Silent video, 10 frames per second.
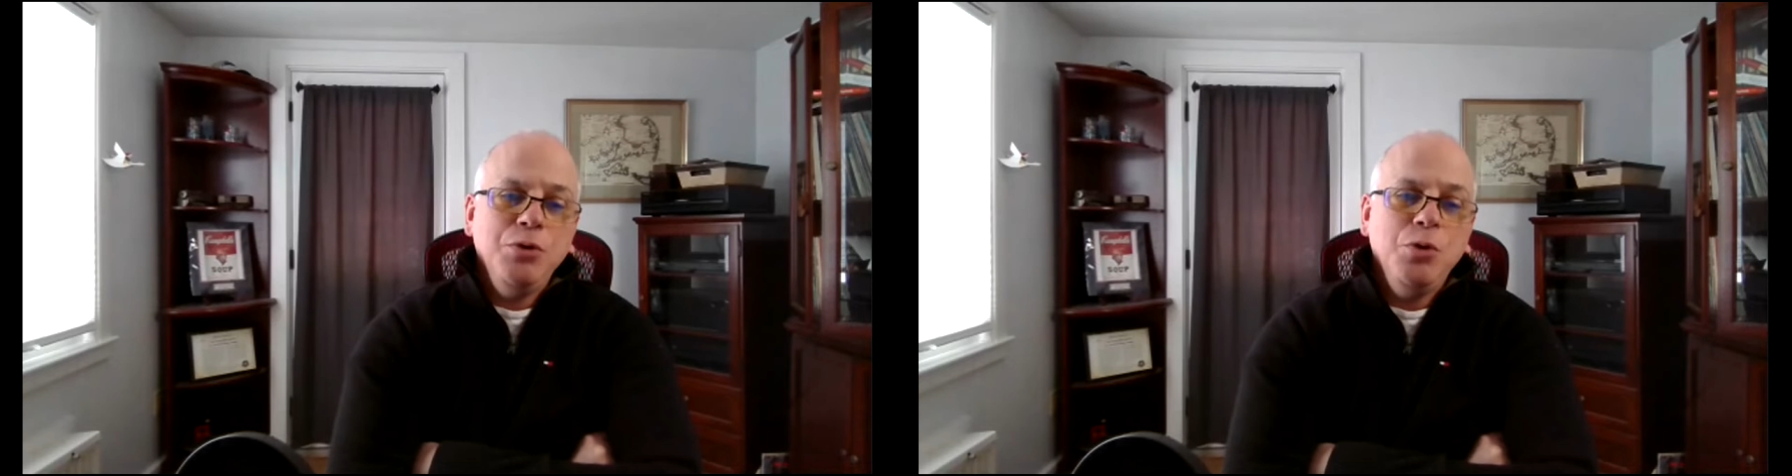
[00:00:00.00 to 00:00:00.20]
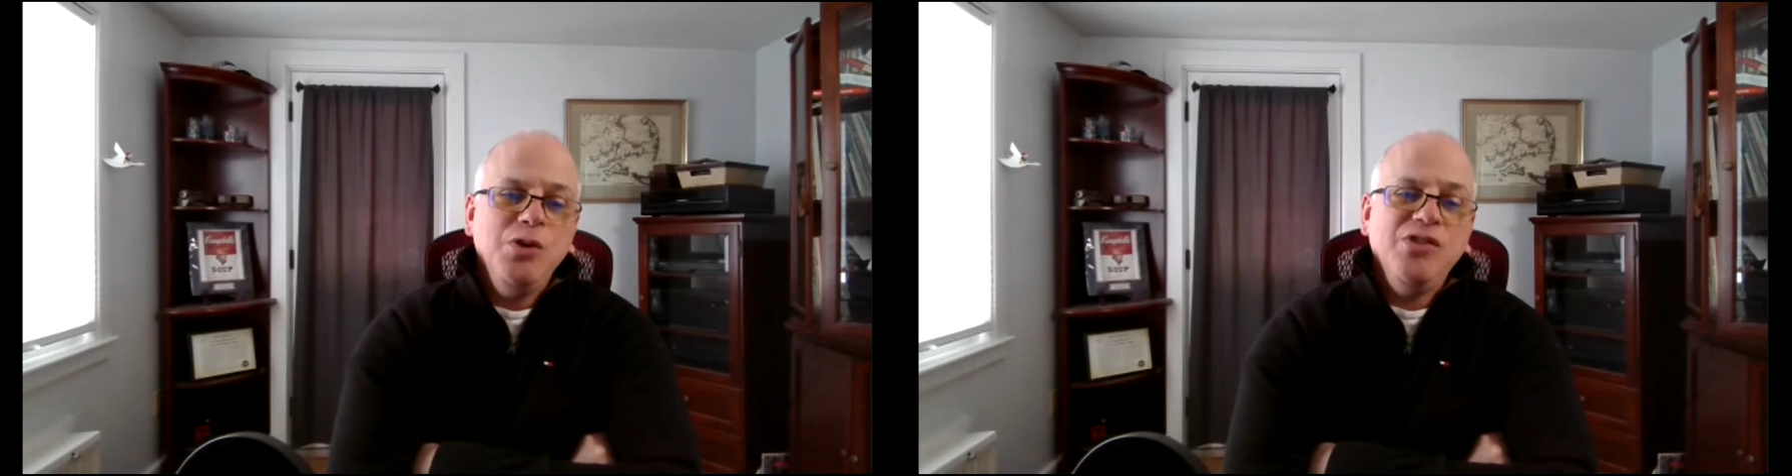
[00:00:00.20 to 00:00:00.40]

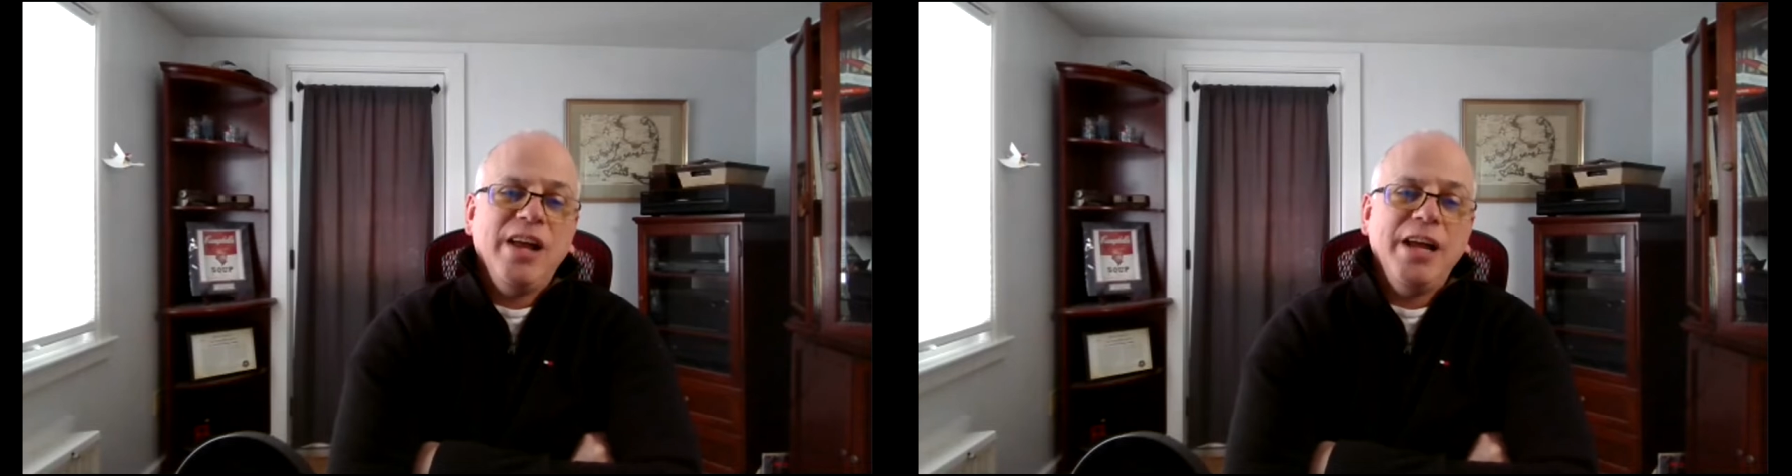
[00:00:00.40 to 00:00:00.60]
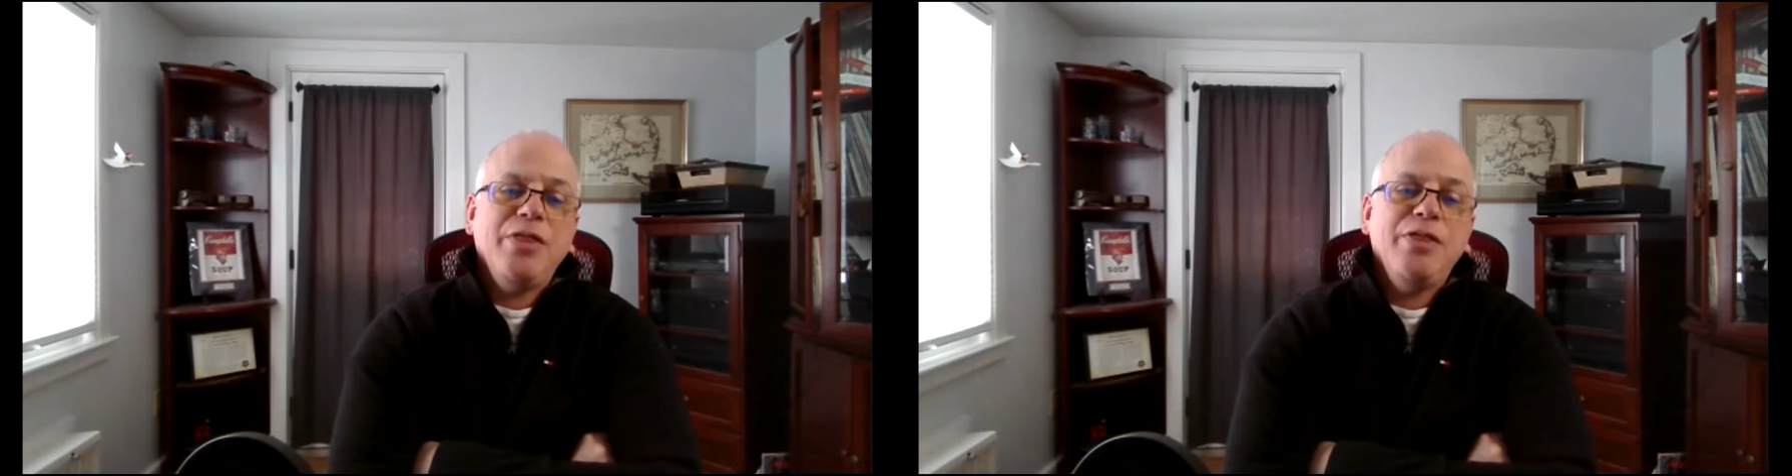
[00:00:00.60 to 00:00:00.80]
who is
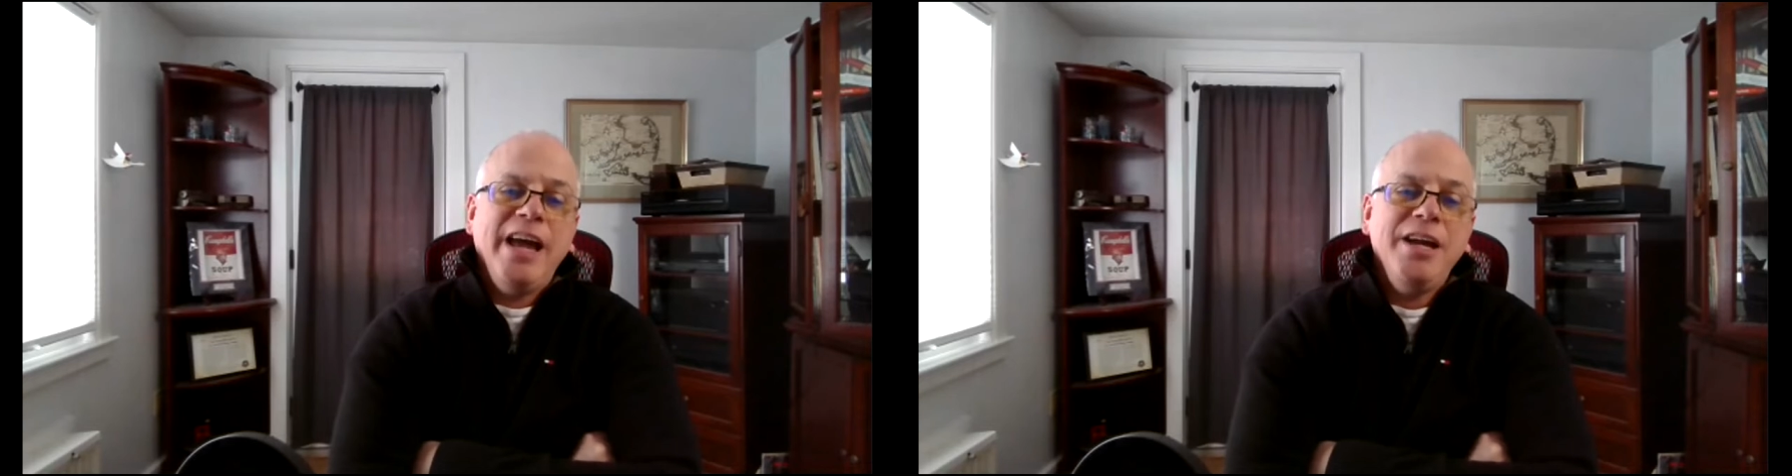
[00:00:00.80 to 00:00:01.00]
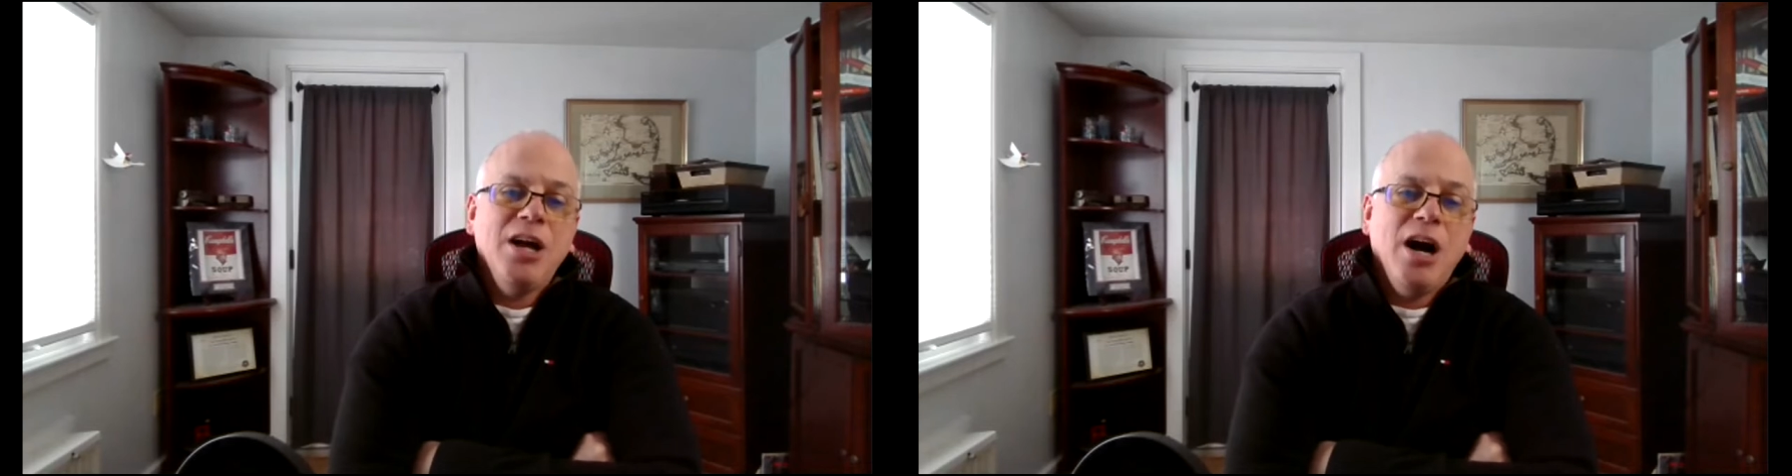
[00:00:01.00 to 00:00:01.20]
like,
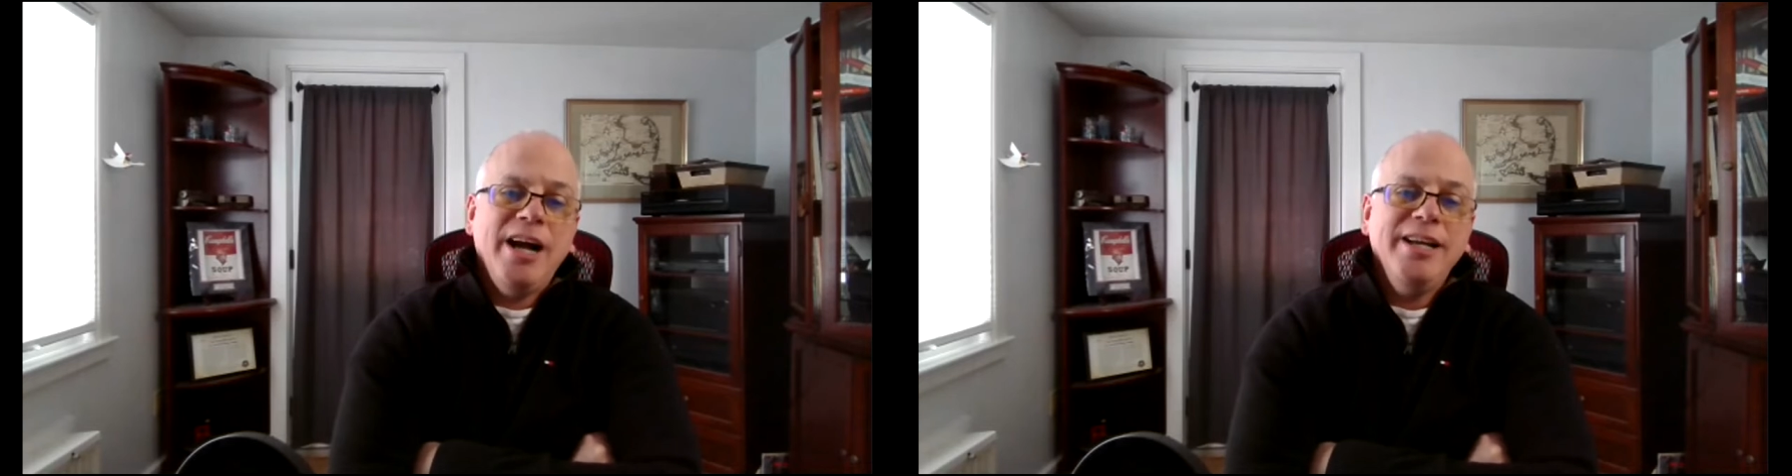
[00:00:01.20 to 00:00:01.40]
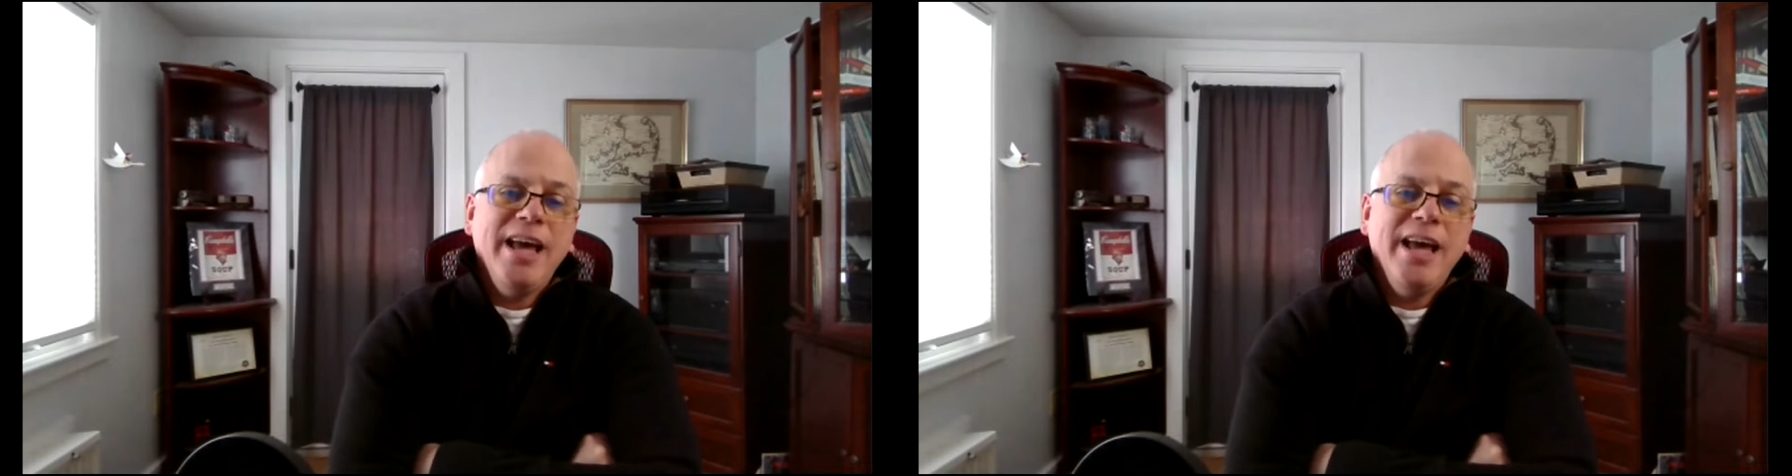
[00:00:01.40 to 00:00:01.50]
thank God,